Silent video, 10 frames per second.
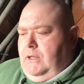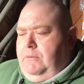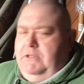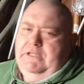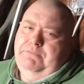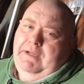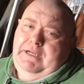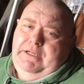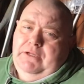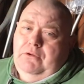that's
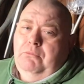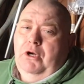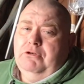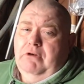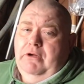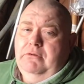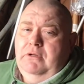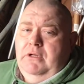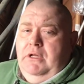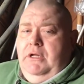mainly what I grow.
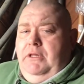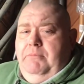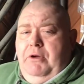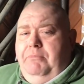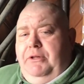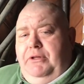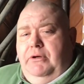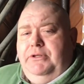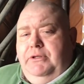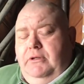There might be the
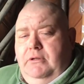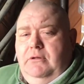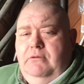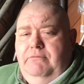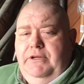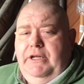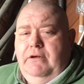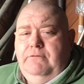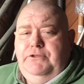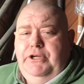odd video
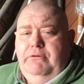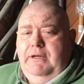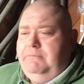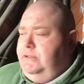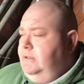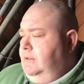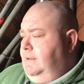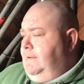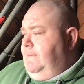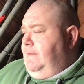of tulips
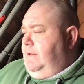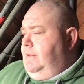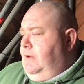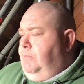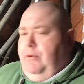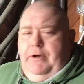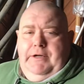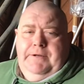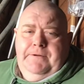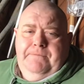that I put
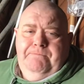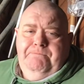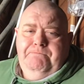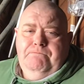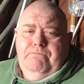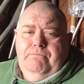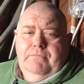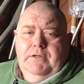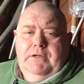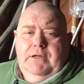in
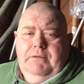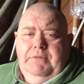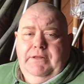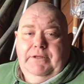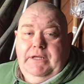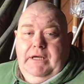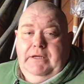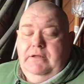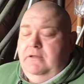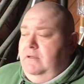the other day.
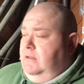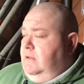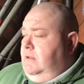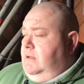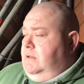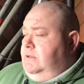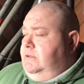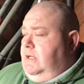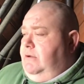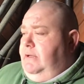
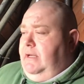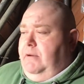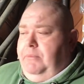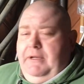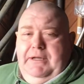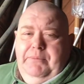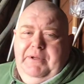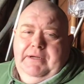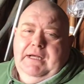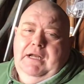So yeah, it'll be a little bit
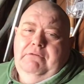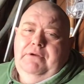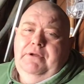of colouring,